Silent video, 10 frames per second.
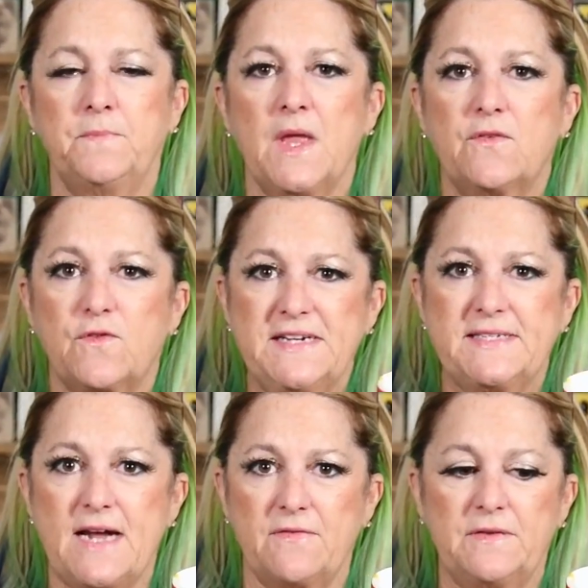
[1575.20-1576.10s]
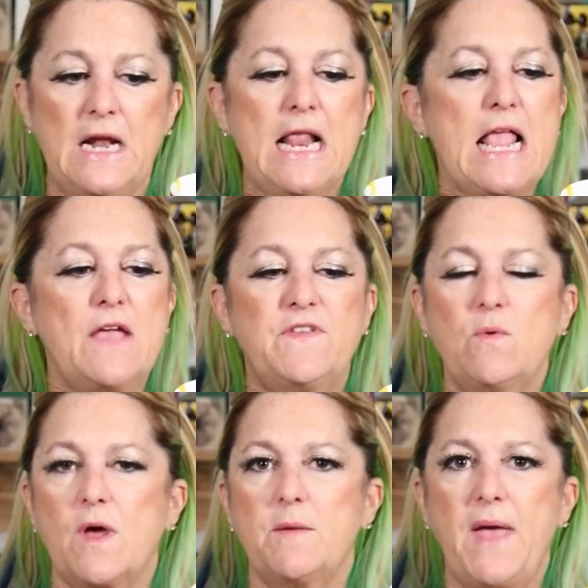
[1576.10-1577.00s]
Free stuff. If you
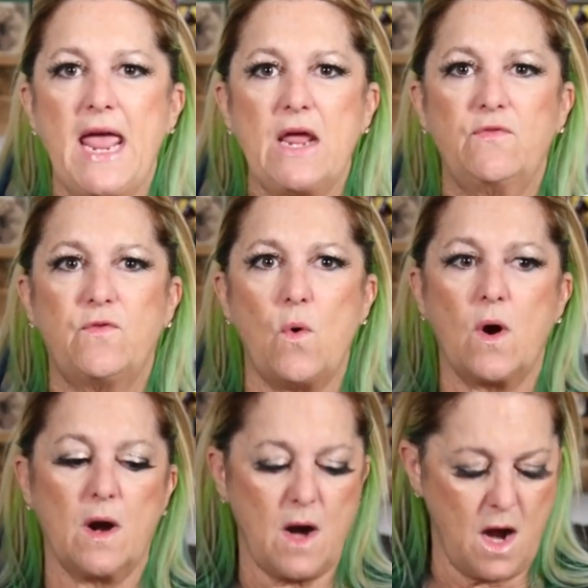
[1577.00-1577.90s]
want to pay for